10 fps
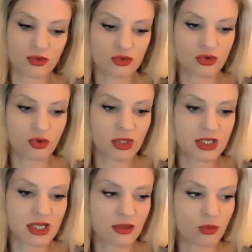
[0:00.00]
truly
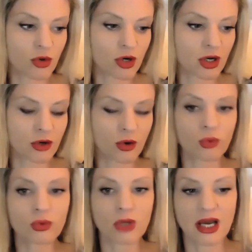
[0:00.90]
done the work on our
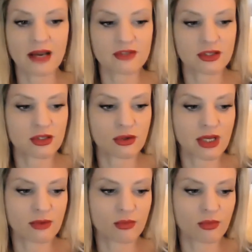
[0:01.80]
own lives. And so
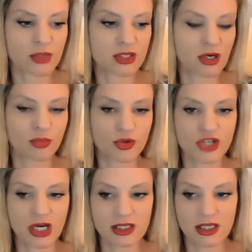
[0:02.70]
then we start
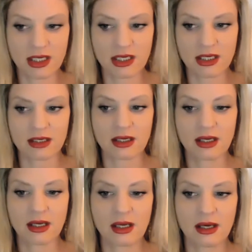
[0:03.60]
projecting,
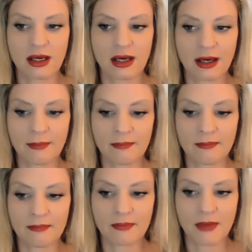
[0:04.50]
and
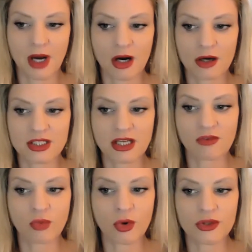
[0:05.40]
our
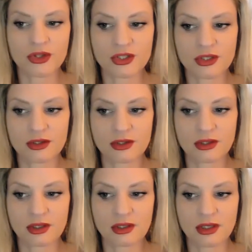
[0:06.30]
self-worth
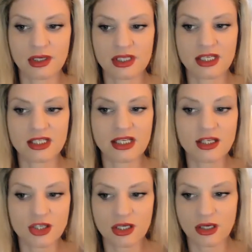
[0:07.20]
is
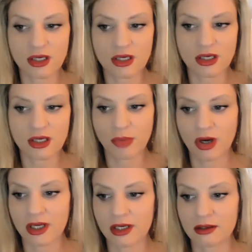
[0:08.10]
contingent
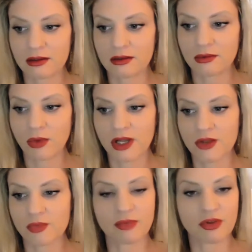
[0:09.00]
upon what other
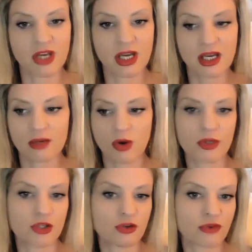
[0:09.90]
people think and what we
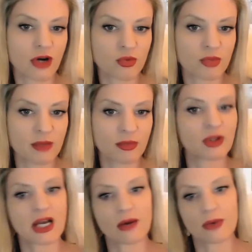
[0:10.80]
do for other people
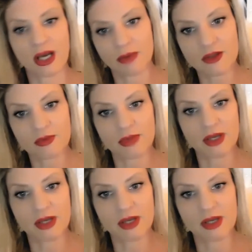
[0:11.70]
and how we help other
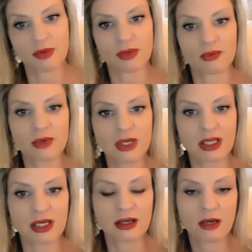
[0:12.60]
people, but really
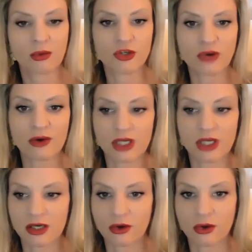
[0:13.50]
we're drowning in
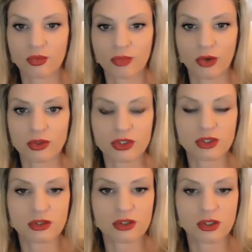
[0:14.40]
our own boats.
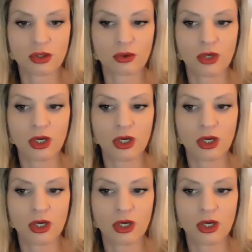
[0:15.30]
So